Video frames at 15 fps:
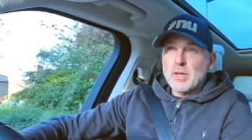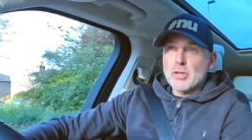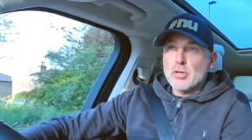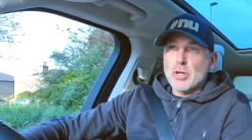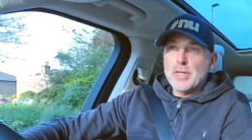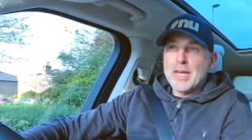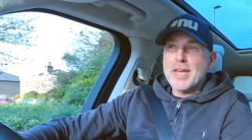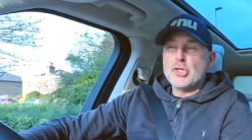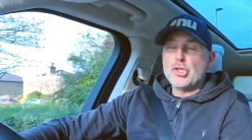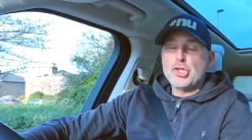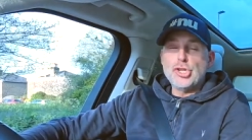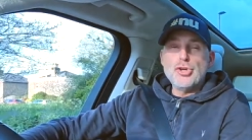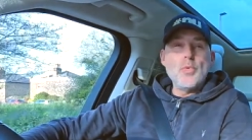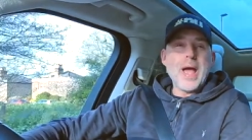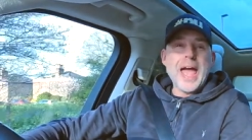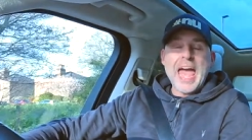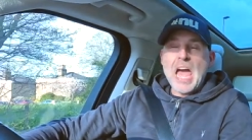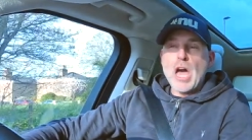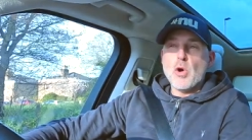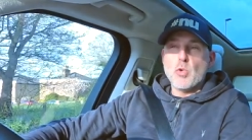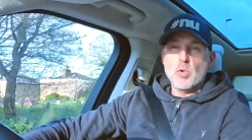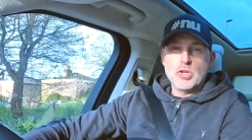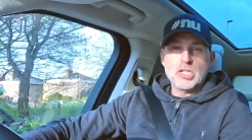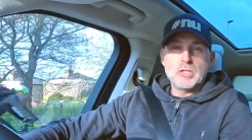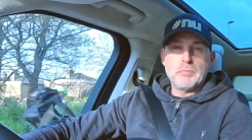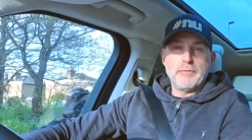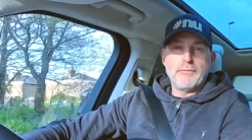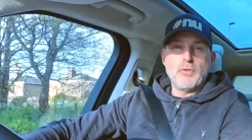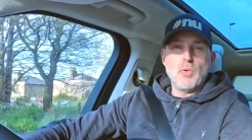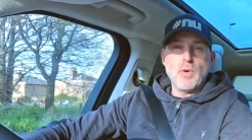Got there 2 hours
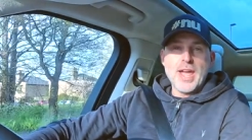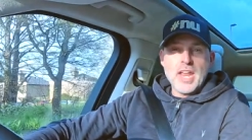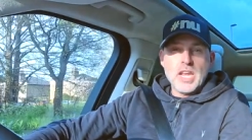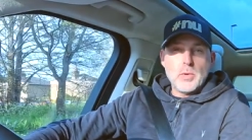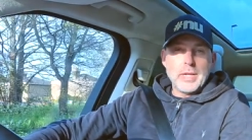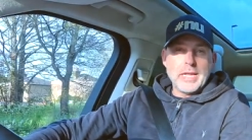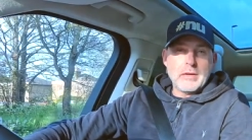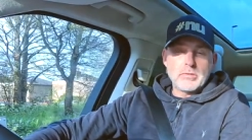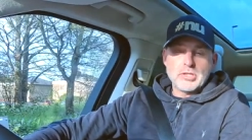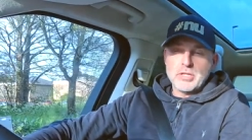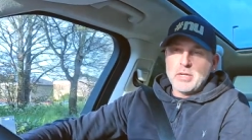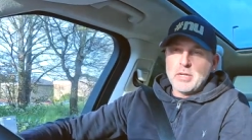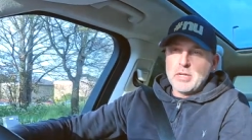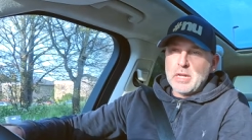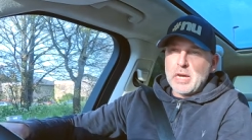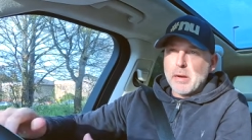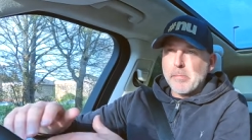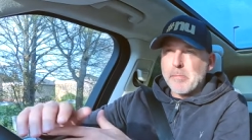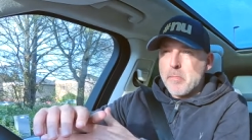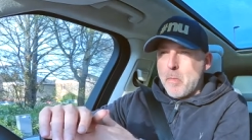before anyone else turned up.